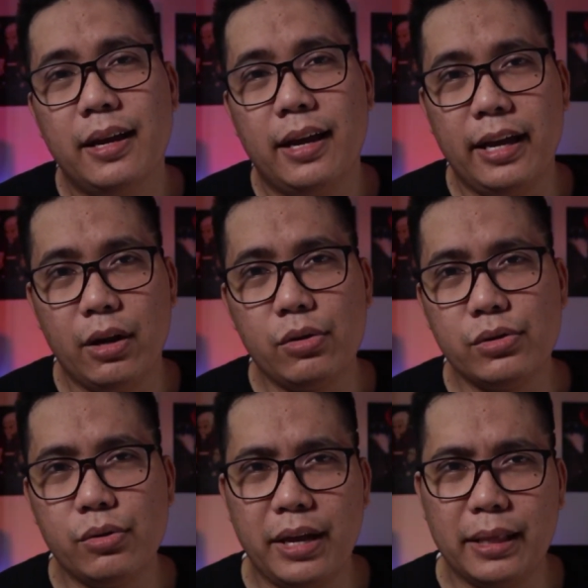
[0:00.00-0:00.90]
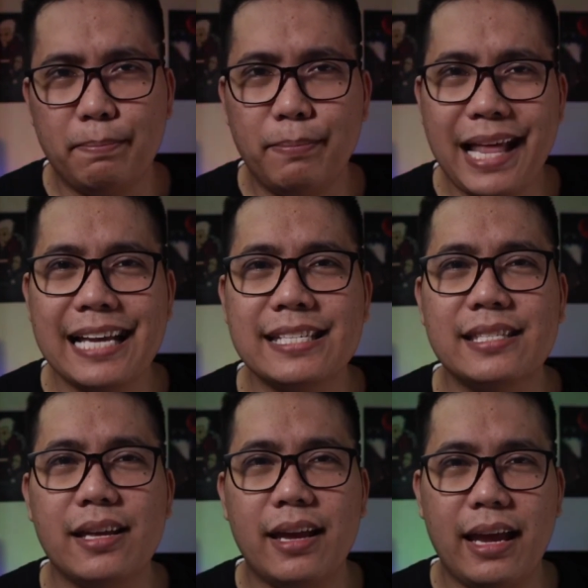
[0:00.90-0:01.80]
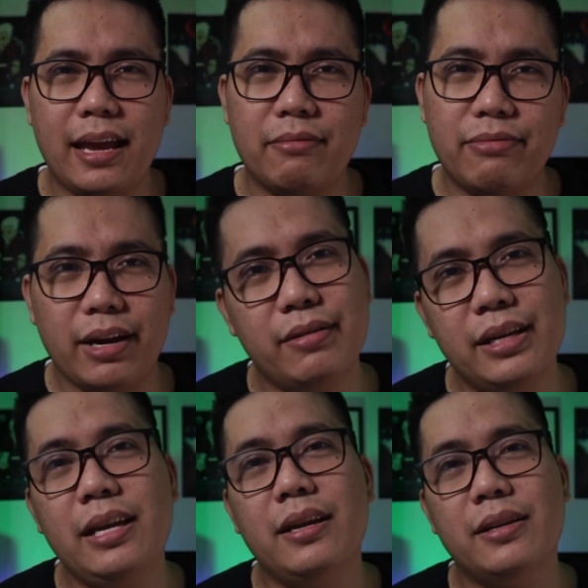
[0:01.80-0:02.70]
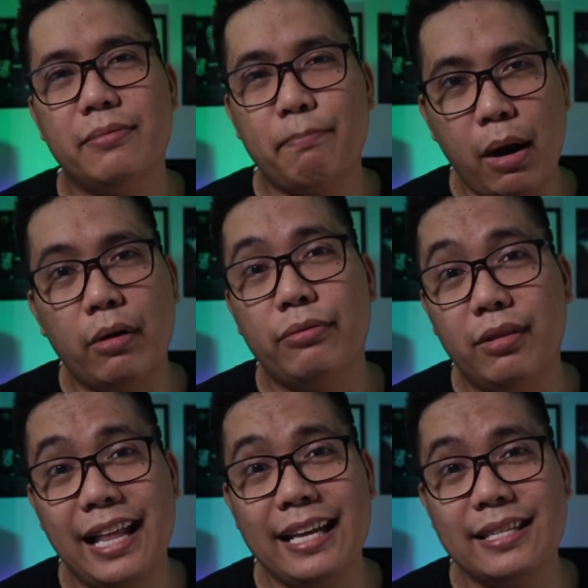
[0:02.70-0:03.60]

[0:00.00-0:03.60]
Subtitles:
and also it blasts a very powerful light.